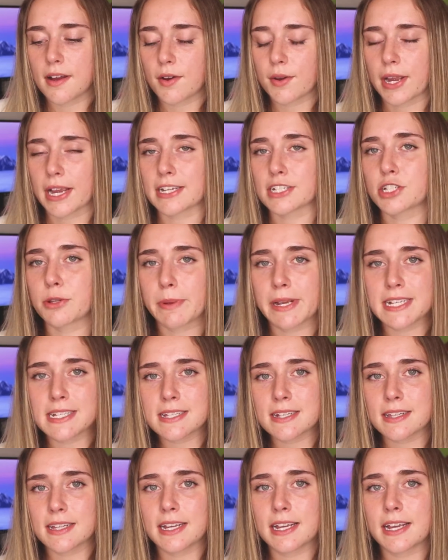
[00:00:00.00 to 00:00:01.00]
Okay, so
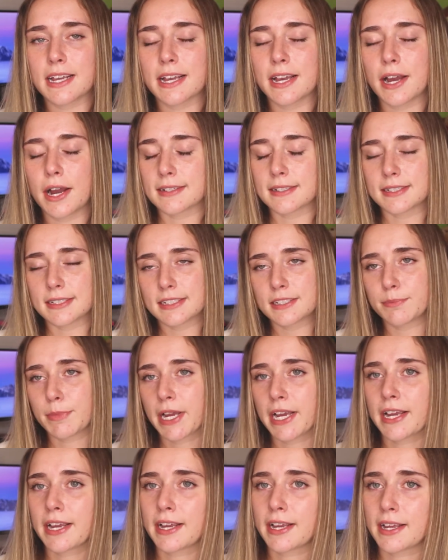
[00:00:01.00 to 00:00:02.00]
basically this is
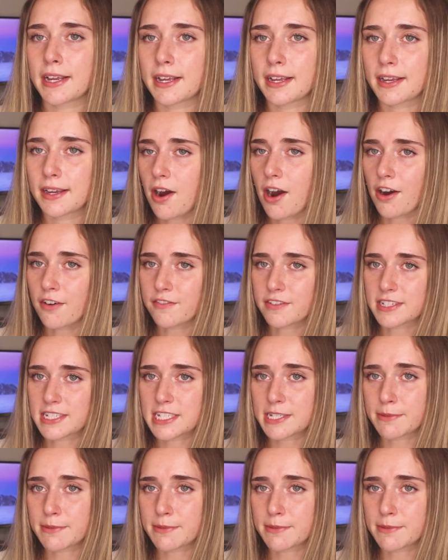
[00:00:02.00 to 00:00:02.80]
my office